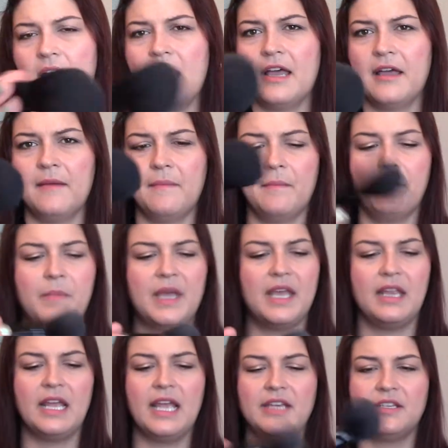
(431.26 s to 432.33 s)

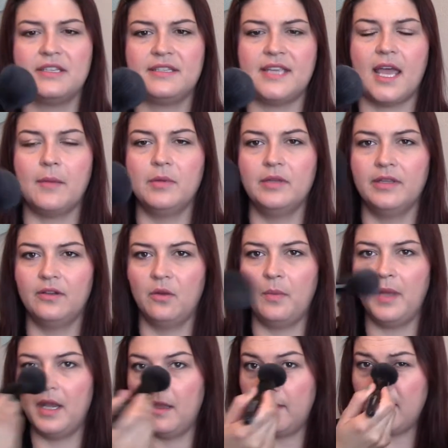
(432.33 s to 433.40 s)
but I just dab a little
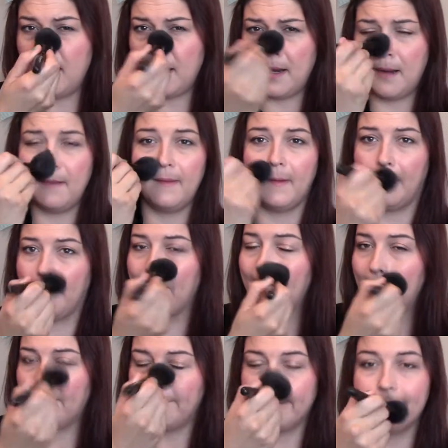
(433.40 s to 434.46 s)
bit in there and
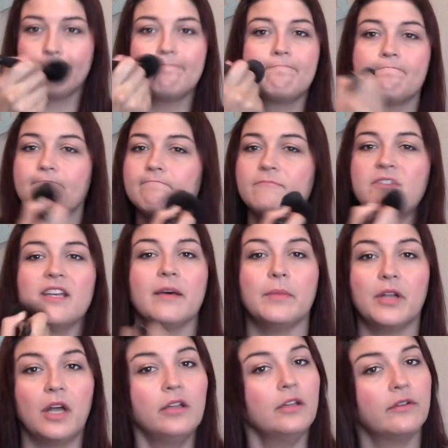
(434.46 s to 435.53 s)
dab
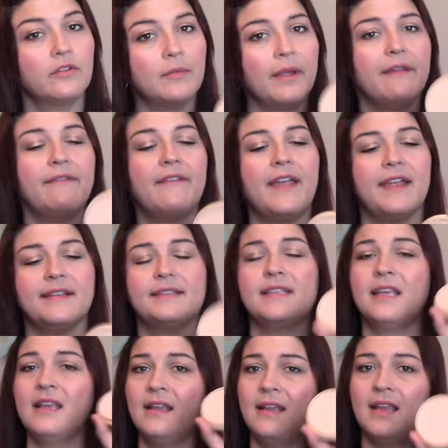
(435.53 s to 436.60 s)
it all over my face.
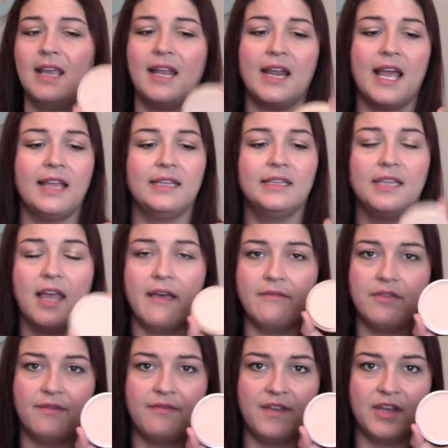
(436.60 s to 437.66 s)
And I love
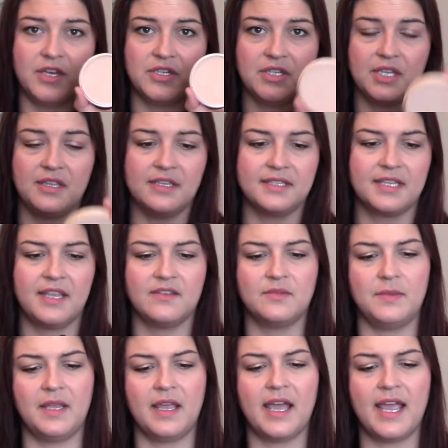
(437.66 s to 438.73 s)
the finish that this gives
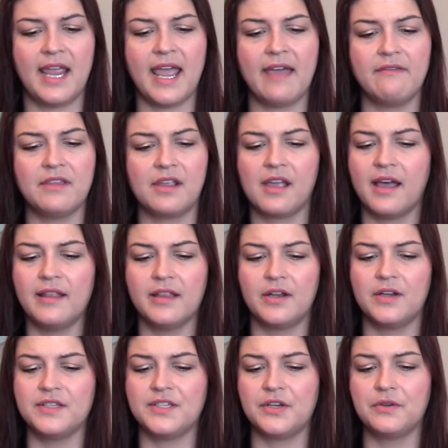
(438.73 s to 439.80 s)
me. I have the
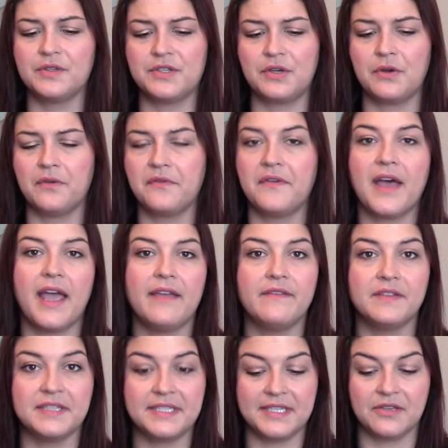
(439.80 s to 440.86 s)
color 005
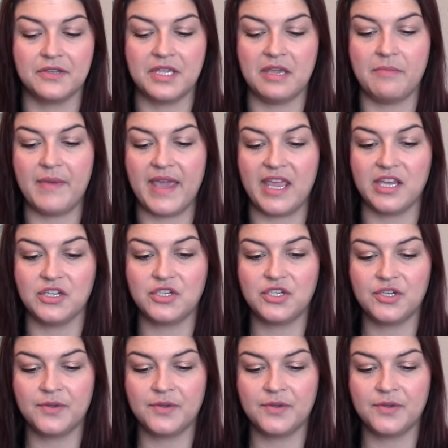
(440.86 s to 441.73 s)
in Silky Beige.